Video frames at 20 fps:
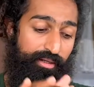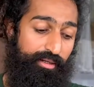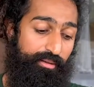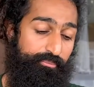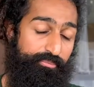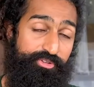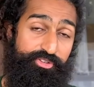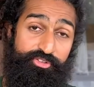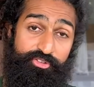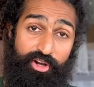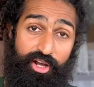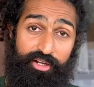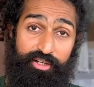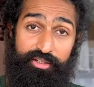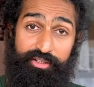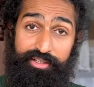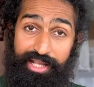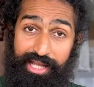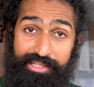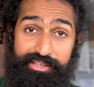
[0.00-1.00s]
struck a
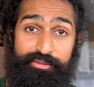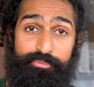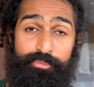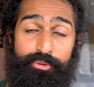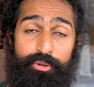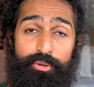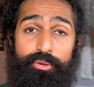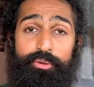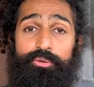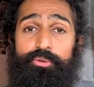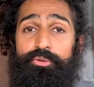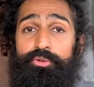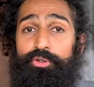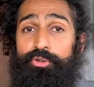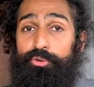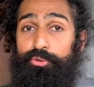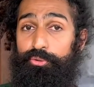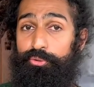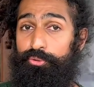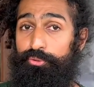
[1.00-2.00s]
death blow to the
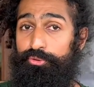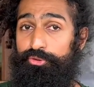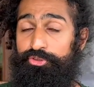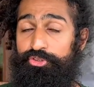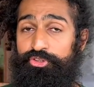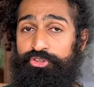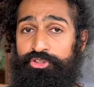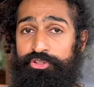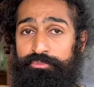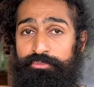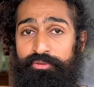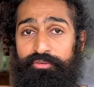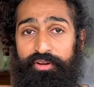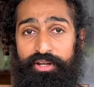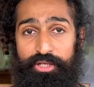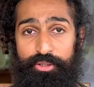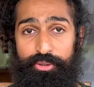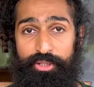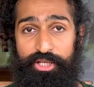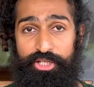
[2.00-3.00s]
Gurukul system of
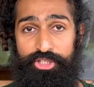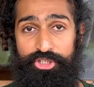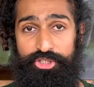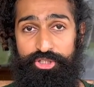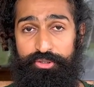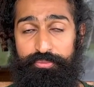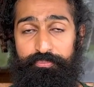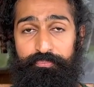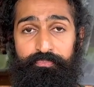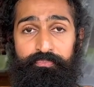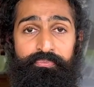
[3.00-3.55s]
education.